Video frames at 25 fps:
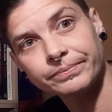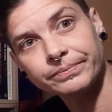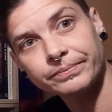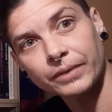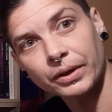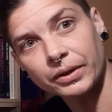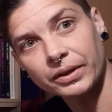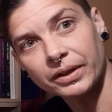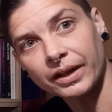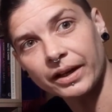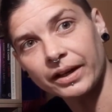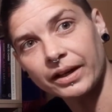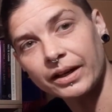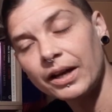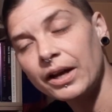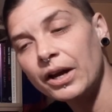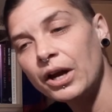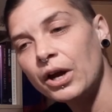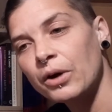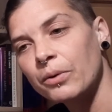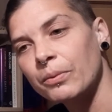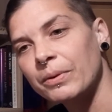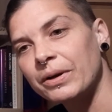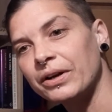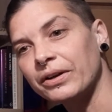okay
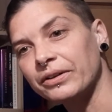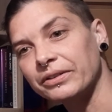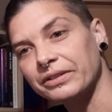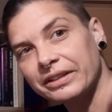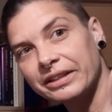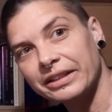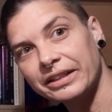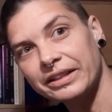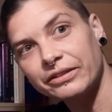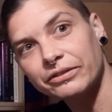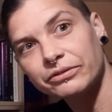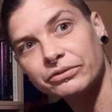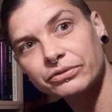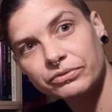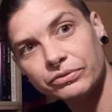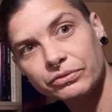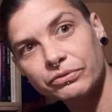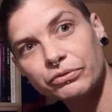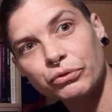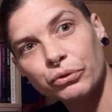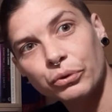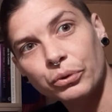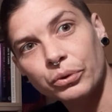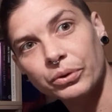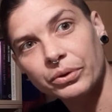we don't live
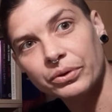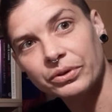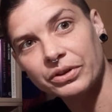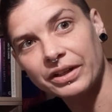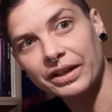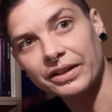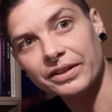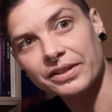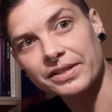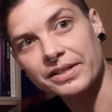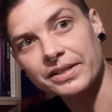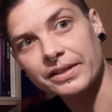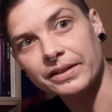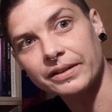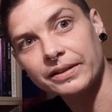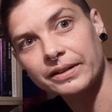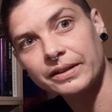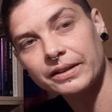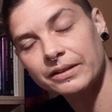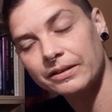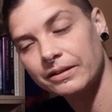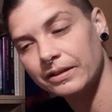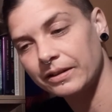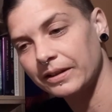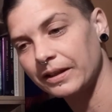for the other side
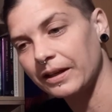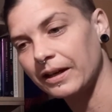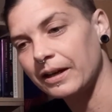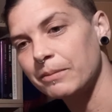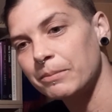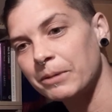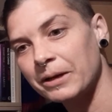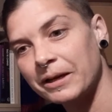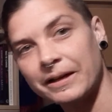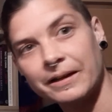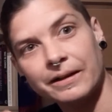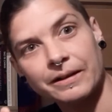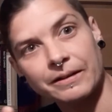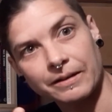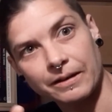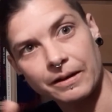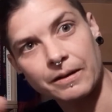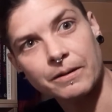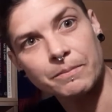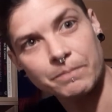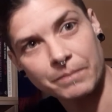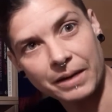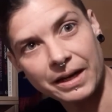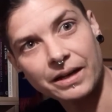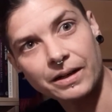okay being a
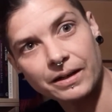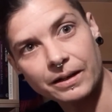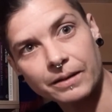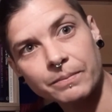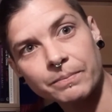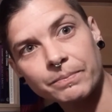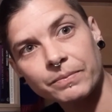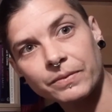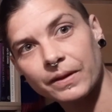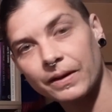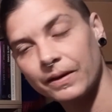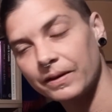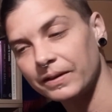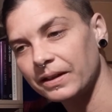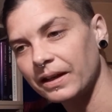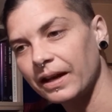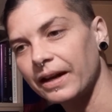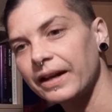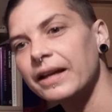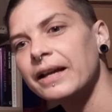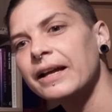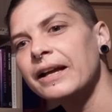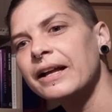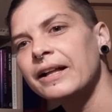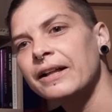medium
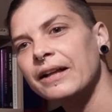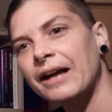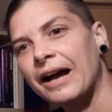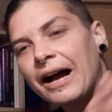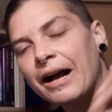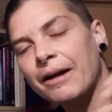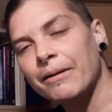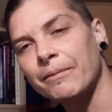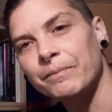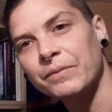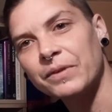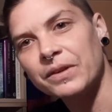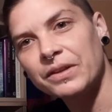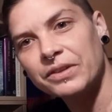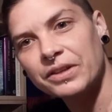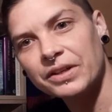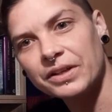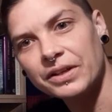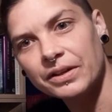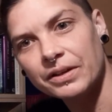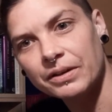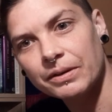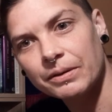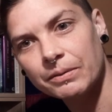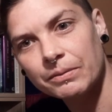okay um,
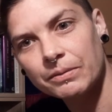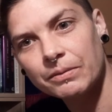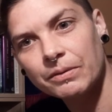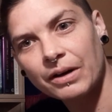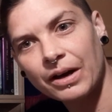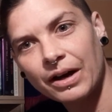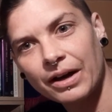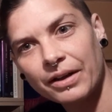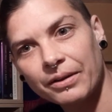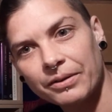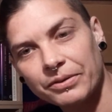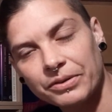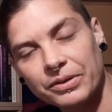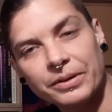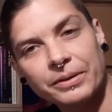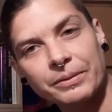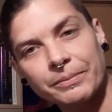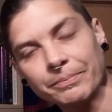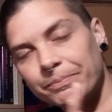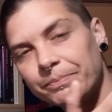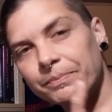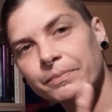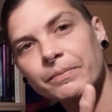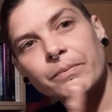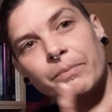the uh, the
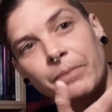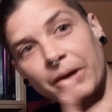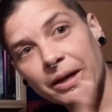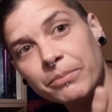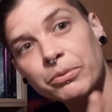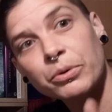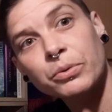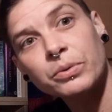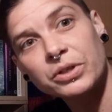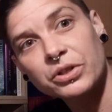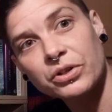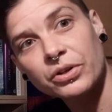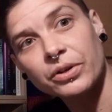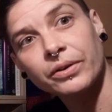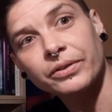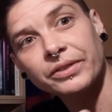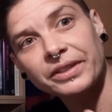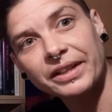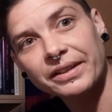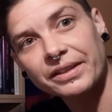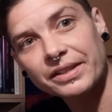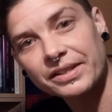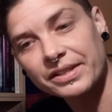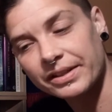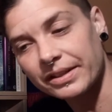people which are on the
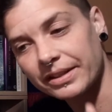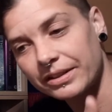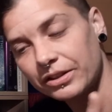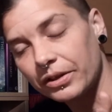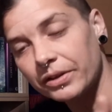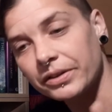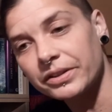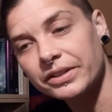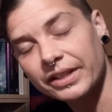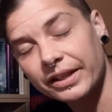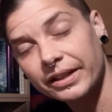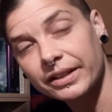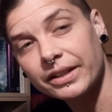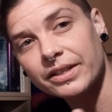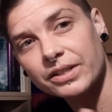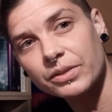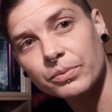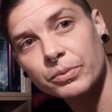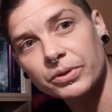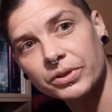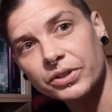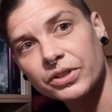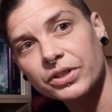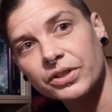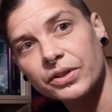other side don't tell us
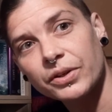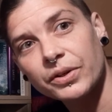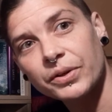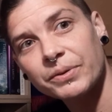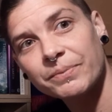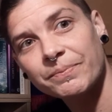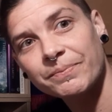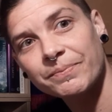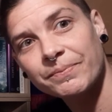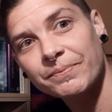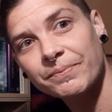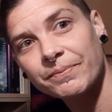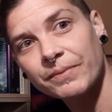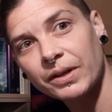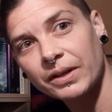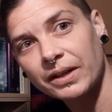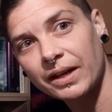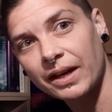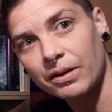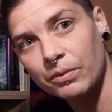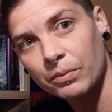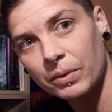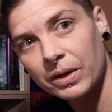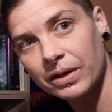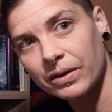what to do
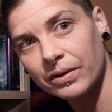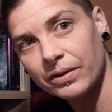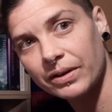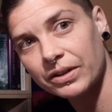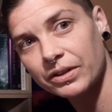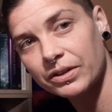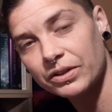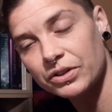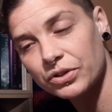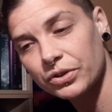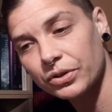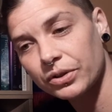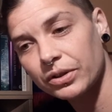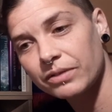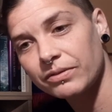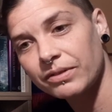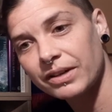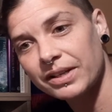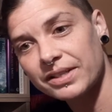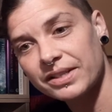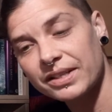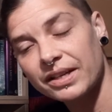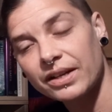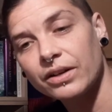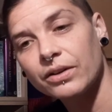okay we are in control of
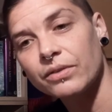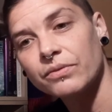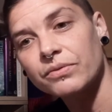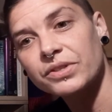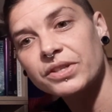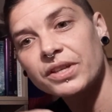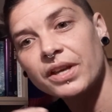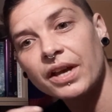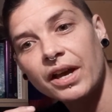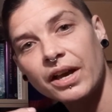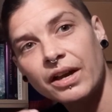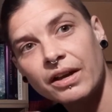ourselves